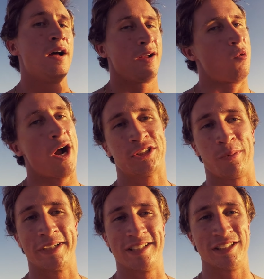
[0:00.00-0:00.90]
watch the
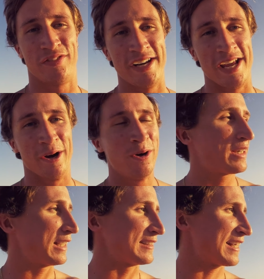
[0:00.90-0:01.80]
rest of this video
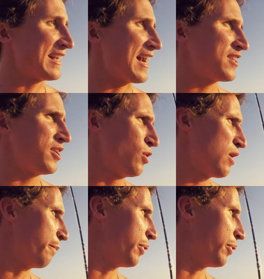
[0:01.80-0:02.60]
because I got you.